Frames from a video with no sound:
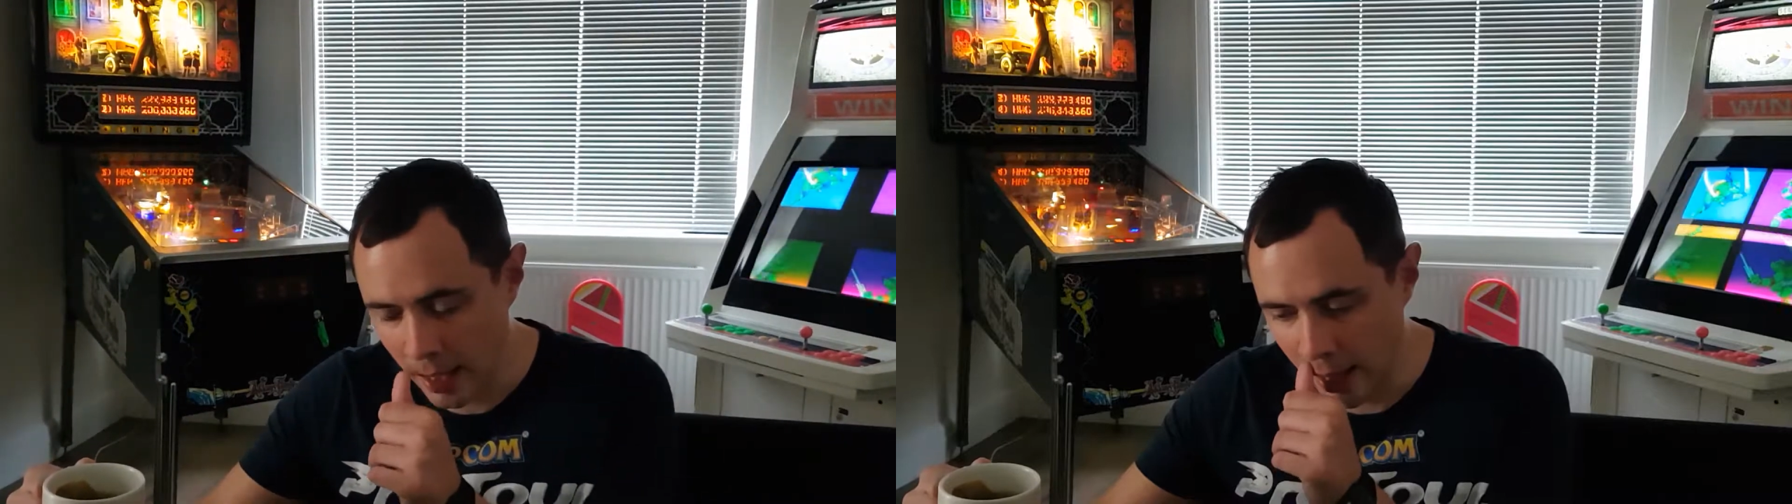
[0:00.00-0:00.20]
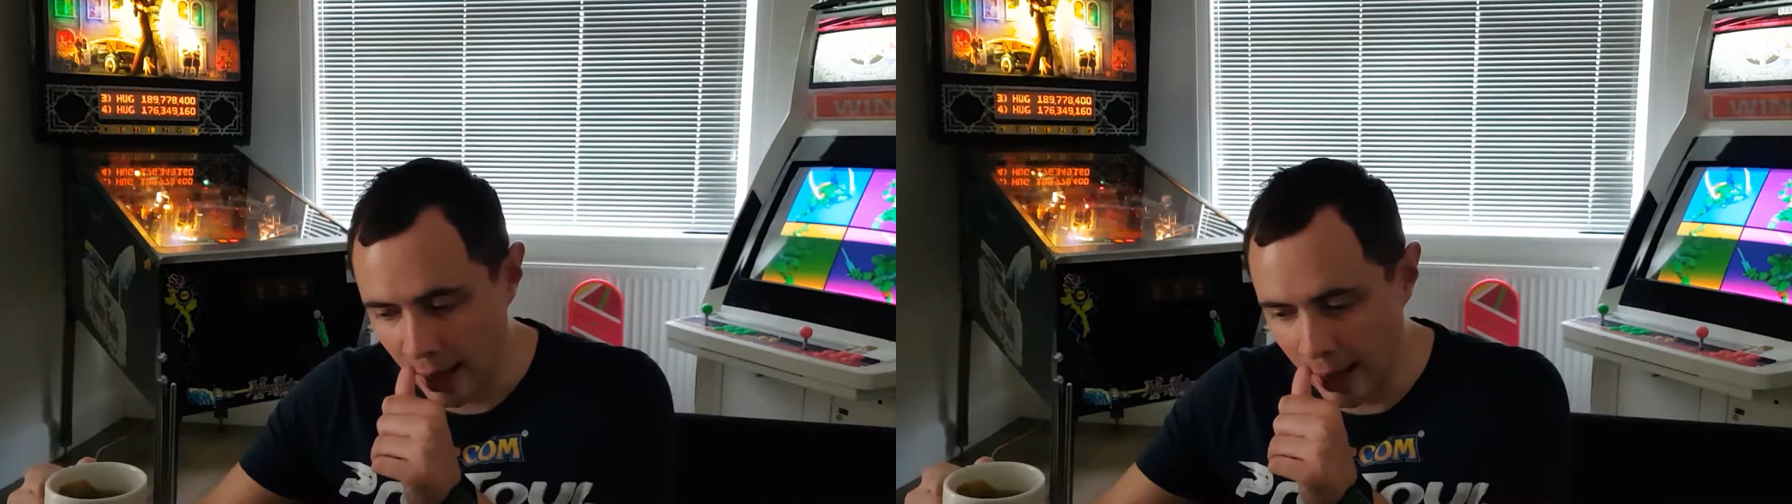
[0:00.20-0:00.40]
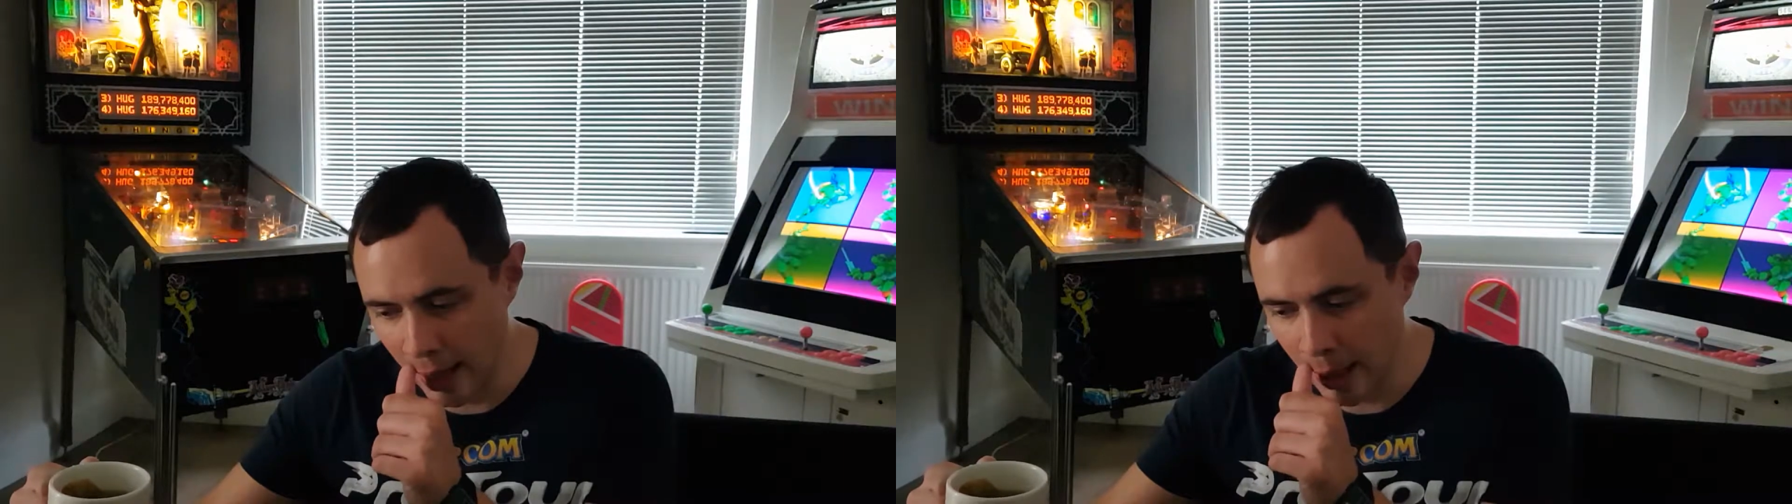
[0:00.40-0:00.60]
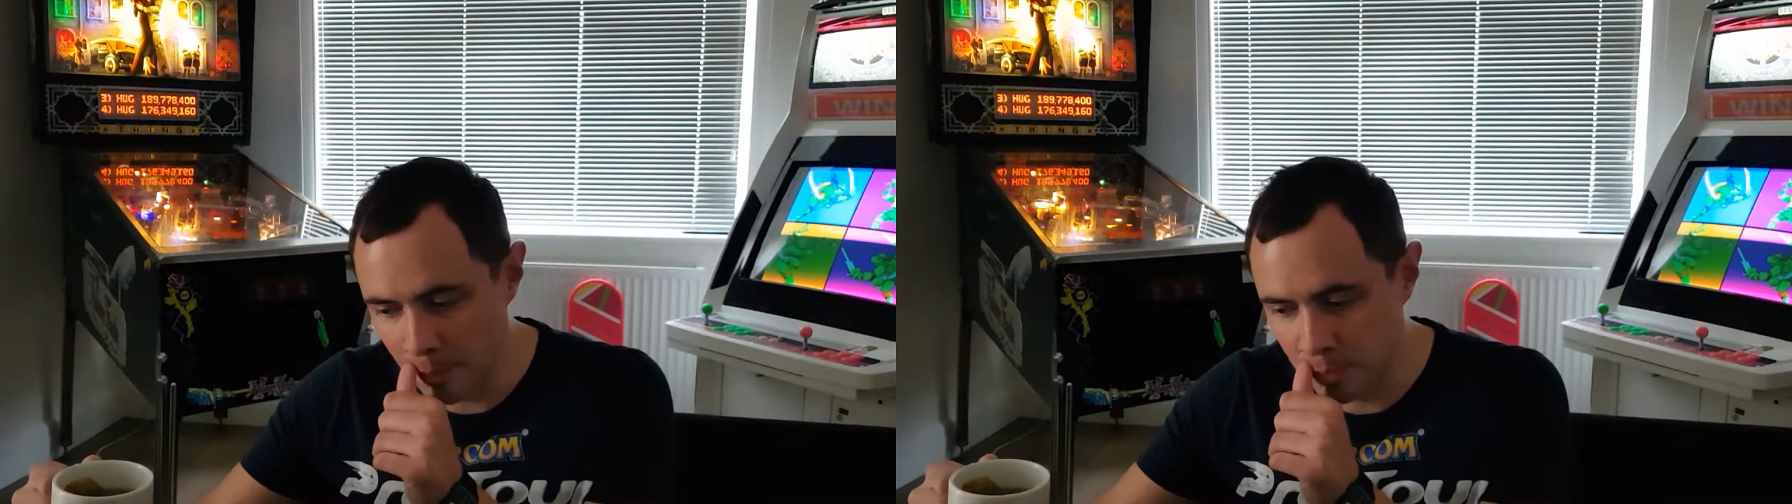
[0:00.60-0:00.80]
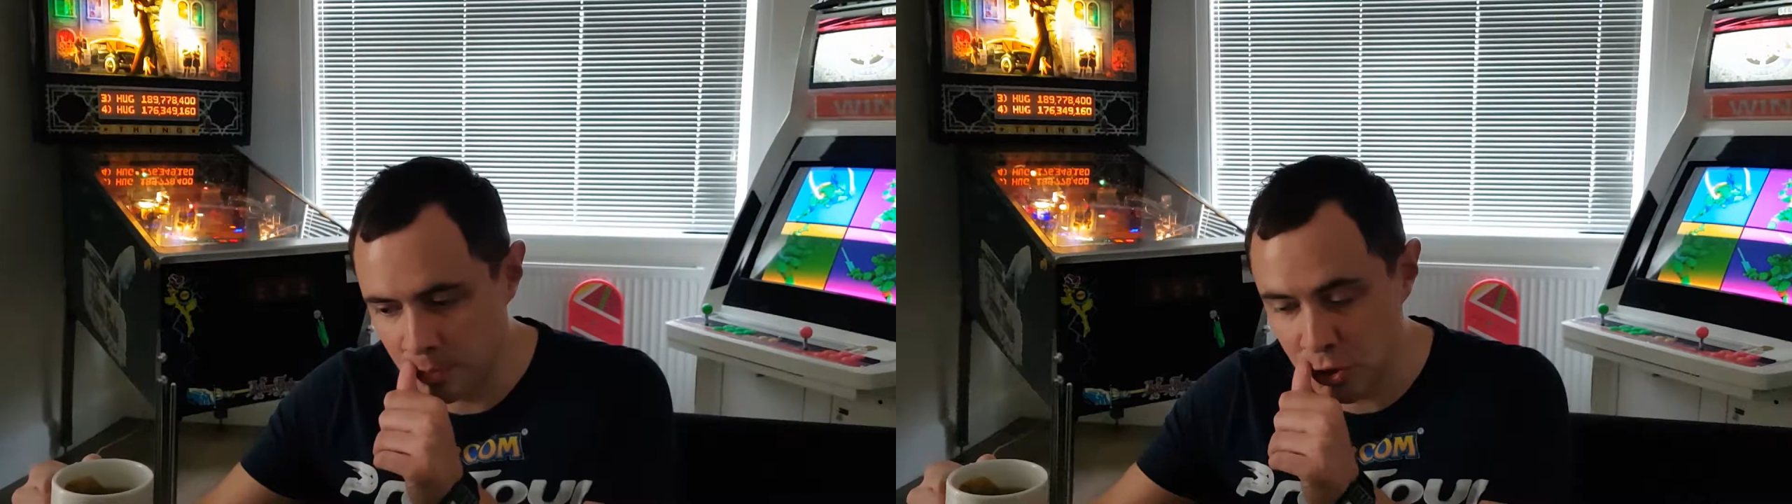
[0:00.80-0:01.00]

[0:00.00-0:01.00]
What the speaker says: that.